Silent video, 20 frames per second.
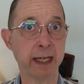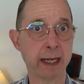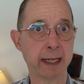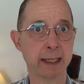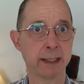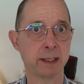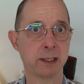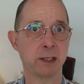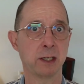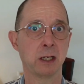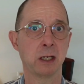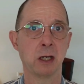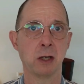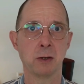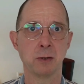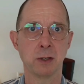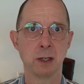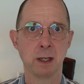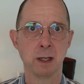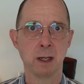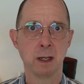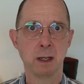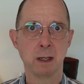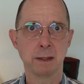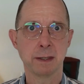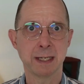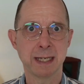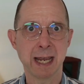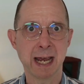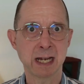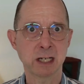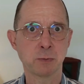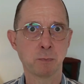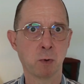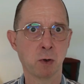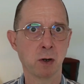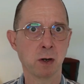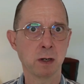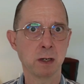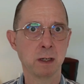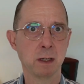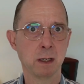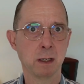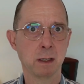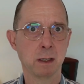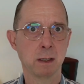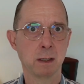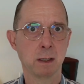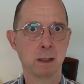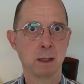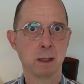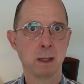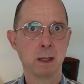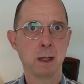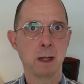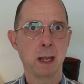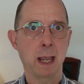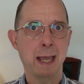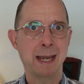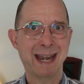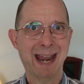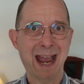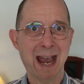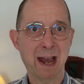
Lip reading: seconds to load the dashboard. And